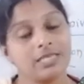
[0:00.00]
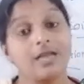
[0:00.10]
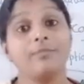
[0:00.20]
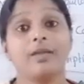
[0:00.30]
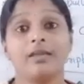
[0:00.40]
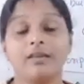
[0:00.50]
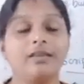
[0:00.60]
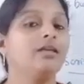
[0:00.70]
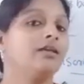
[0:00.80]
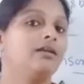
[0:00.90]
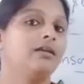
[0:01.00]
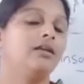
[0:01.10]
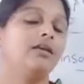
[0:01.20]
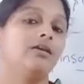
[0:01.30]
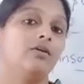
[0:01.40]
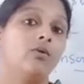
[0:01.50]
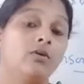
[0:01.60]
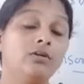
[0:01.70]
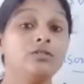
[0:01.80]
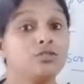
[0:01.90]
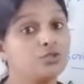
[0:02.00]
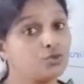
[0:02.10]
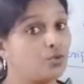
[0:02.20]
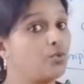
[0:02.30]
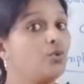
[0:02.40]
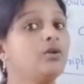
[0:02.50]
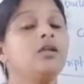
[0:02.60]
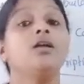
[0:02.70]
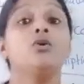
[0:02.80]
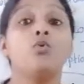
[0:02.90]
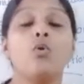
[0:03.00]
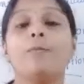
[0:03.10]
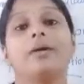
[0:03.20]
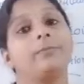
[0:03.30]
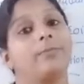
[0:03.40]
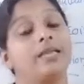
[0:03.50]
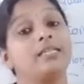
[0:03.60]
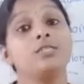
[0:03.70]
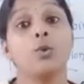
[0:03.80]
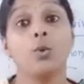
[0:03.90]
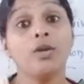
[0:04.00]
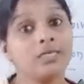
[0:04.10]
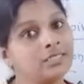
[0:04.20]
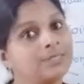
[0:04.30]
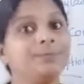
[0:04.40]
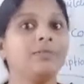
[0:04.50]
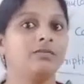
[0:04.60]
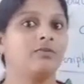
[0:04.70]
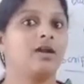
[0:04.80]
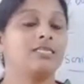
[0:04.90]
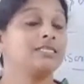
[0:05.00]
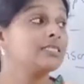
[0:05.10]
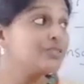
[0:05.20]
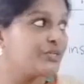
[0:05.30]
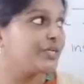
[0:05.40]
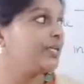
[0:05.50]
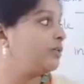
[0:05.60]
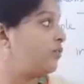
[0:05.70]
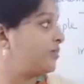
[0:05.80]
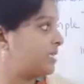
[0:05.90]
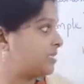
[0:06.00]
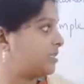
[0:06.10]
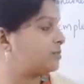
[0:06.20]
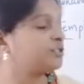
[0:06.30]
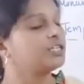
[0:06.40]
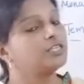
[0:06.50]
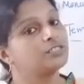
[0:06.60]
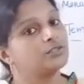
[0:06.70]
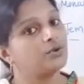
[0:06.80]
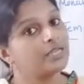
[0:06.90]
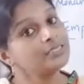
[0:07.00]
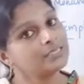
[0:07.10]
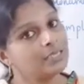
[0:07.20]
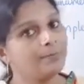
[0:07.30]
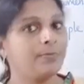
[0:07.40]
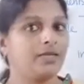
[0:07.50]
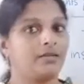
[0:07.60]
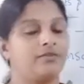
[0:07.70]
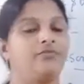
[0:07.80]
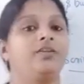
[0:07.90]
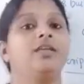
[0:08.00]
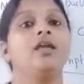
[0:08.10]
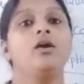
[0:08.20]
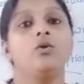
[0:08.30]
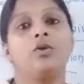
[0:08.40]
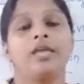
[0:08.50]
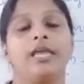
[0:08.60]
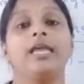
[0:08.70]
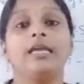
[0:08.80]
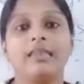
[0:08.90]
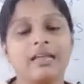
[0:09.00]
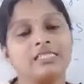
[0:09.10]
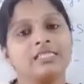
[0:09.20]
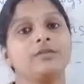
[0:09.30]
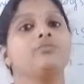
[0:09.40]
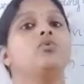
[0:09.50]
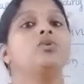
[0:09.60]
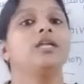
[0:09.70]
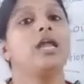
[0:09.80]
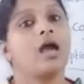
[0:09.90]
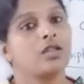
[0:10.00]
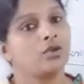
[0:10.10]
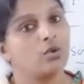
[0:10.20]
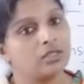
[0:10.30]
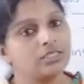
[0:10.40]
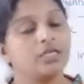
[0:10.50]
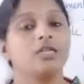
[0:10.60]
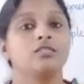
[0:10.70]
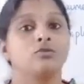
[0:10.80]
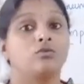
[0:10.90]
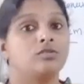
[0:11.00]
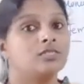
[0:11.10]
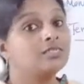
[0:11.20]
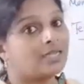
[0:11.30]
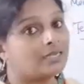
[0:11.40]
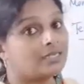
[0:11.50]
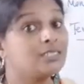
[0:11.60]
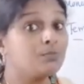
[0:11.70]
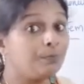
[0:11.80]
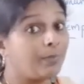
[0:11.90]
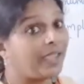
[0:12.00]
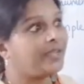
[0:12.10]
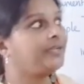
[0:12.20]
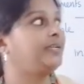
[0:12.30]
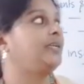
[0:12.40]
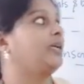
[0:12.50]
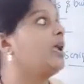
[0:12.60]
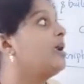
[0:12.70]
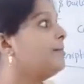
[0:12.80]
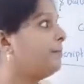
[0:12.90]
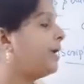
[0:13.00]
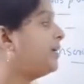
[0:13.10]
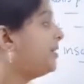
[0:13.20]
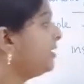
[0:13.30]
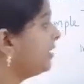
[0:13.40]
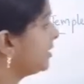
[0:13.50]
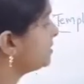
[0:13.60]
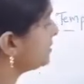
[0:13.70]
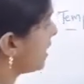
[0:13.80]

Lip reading: are mainly written on stone, copper plates or temple walls. Study of inscription is known as epigraphy. Okay, next important archaeological sources, that is painting. Painting is